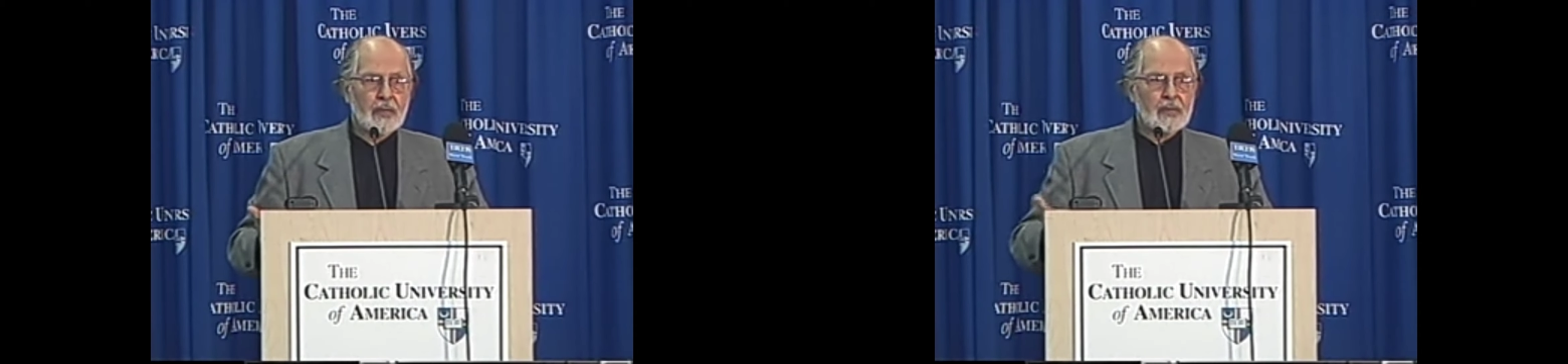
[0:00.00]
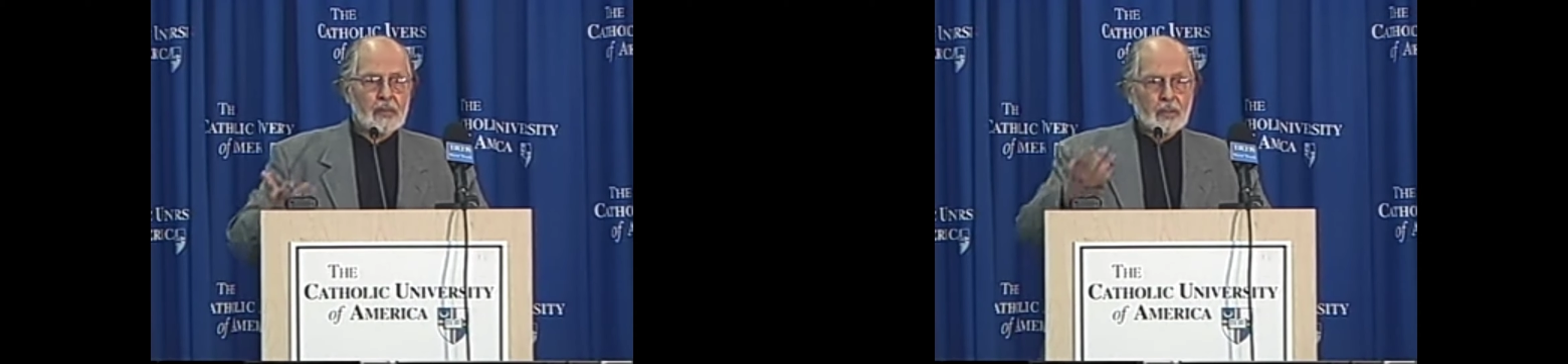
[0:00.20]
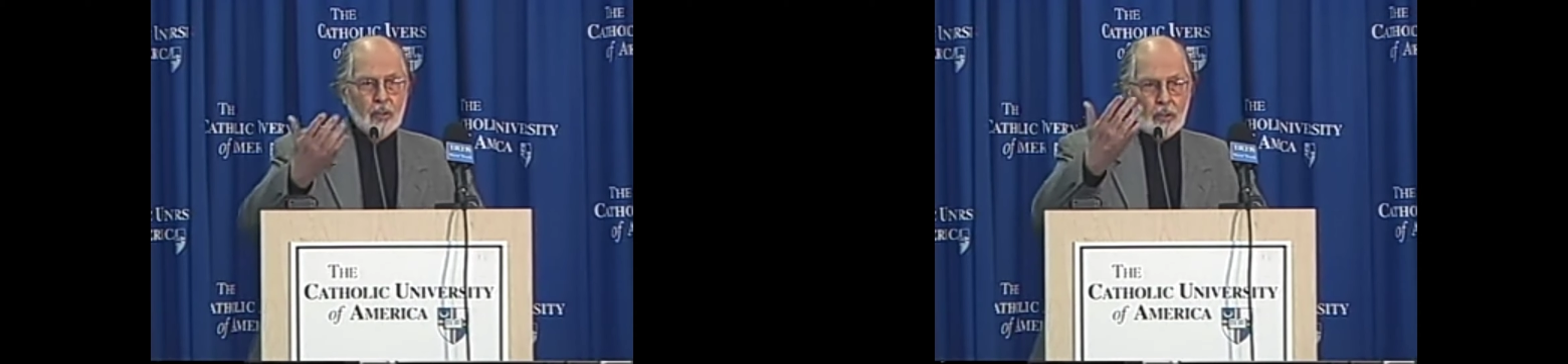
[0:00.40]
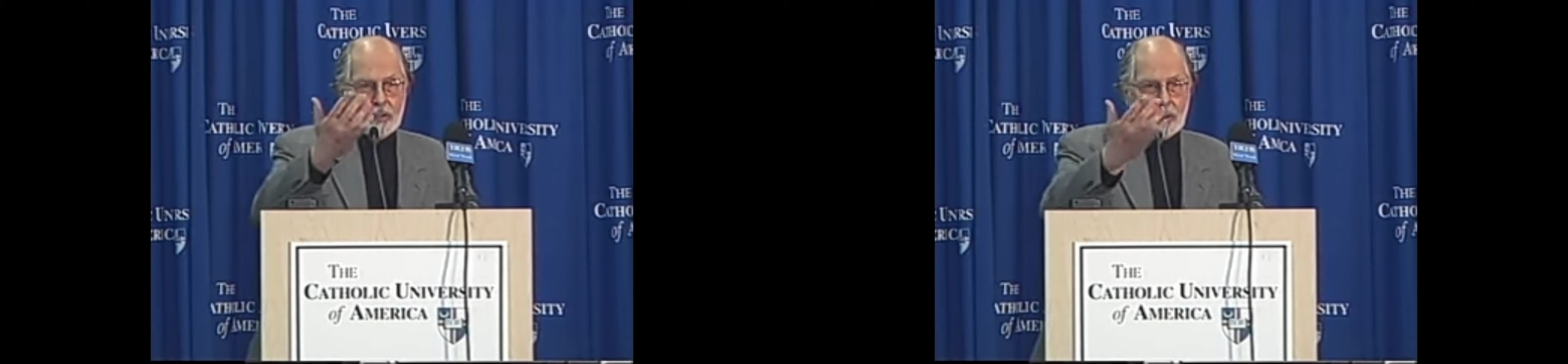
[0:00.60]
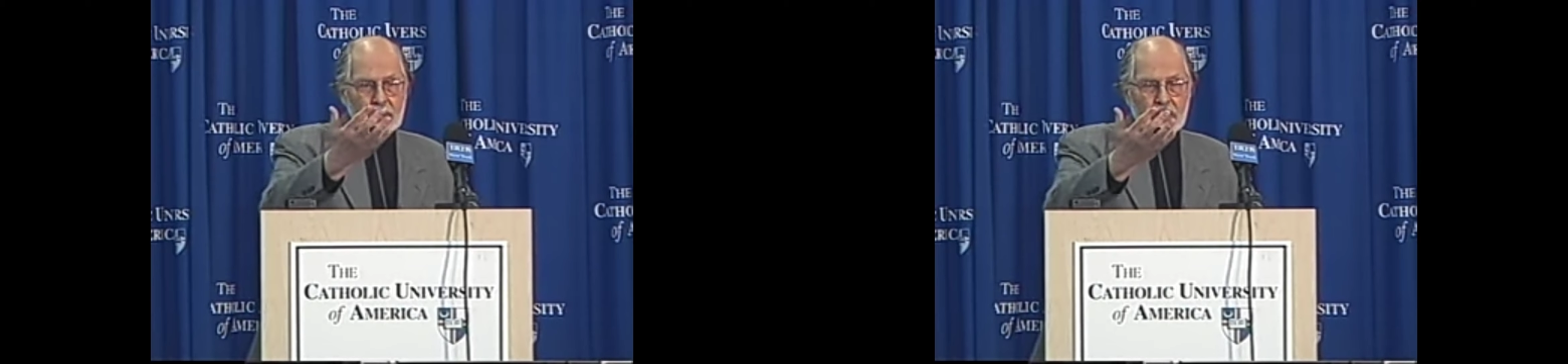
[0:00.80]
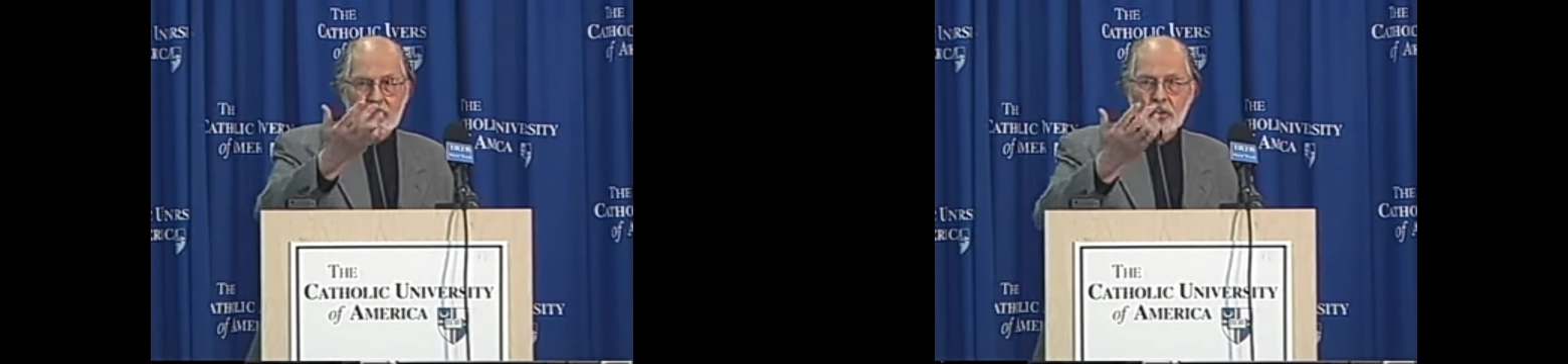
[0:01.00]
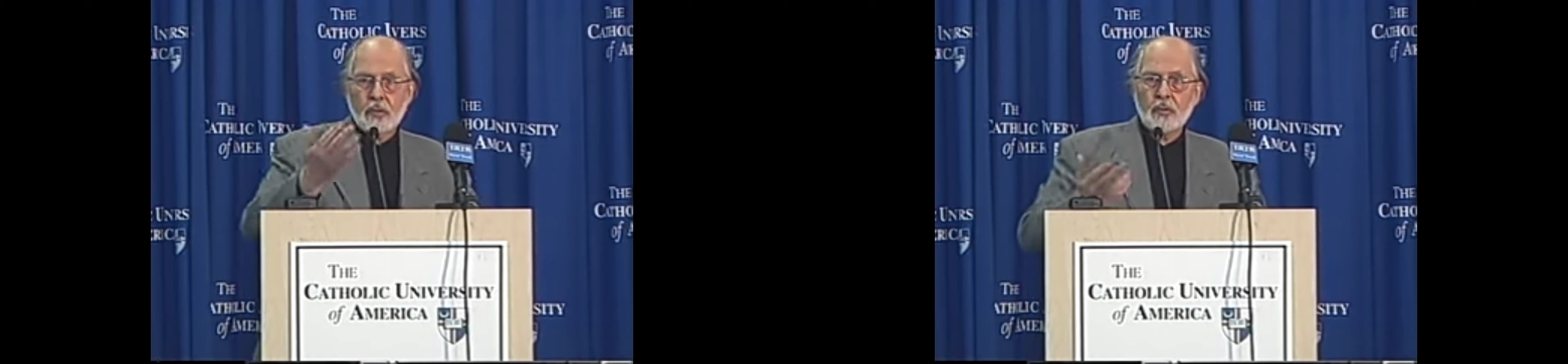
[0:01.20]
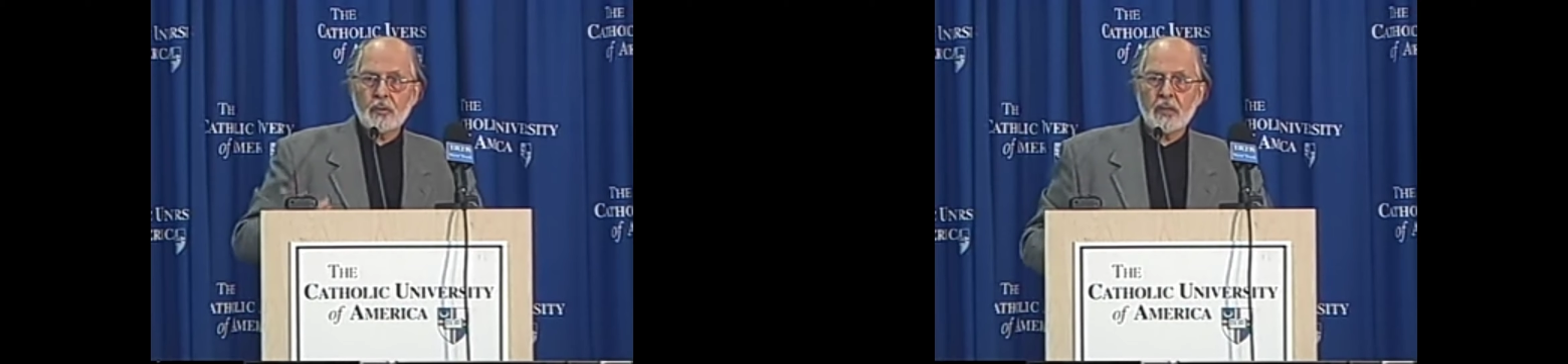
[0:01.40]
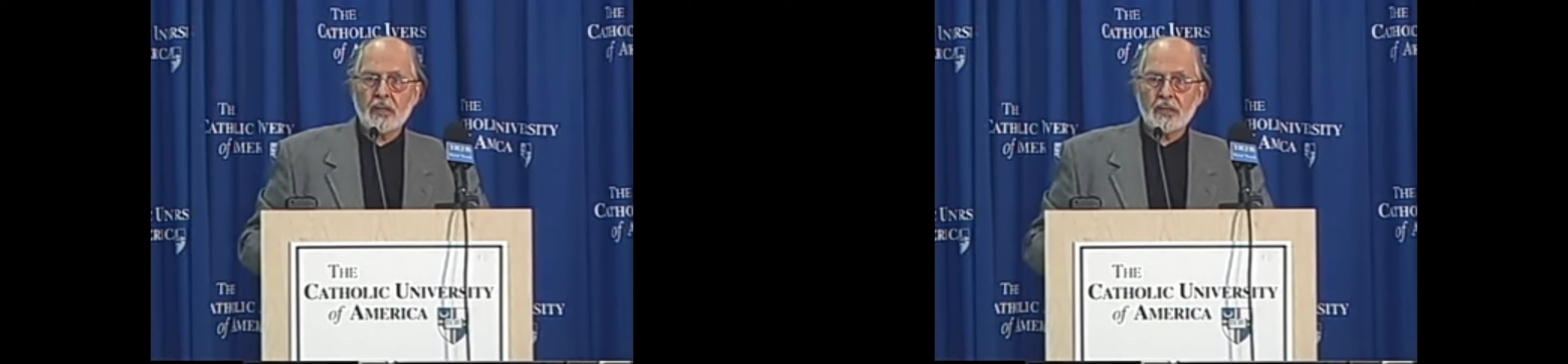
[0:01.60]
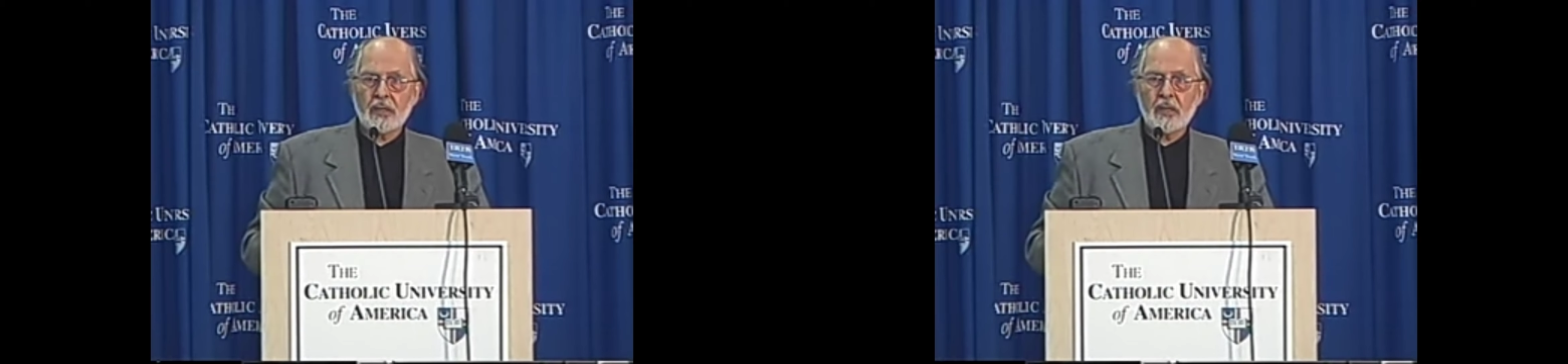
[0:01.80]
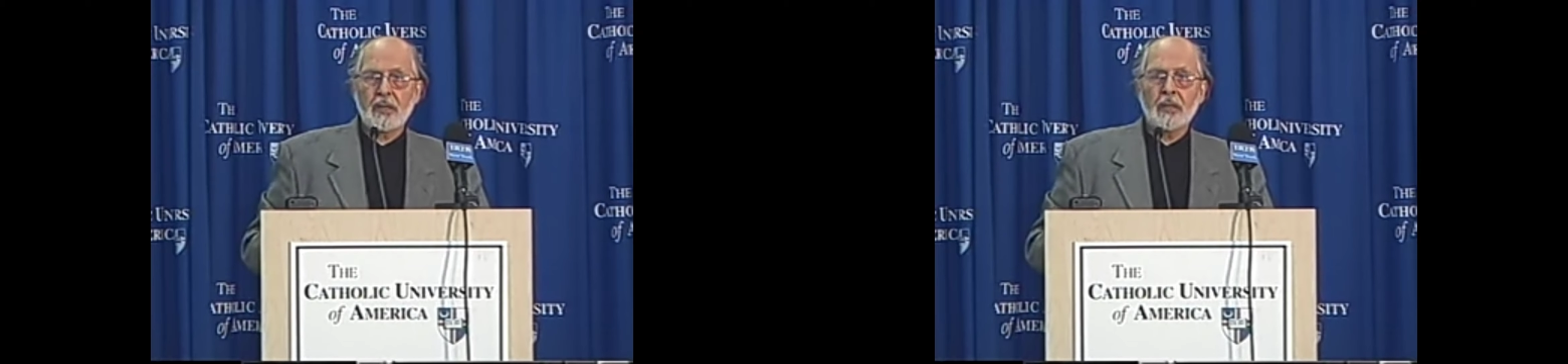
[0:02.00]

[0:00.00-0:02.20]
such as Ayatollah Zanjani, who is with us here,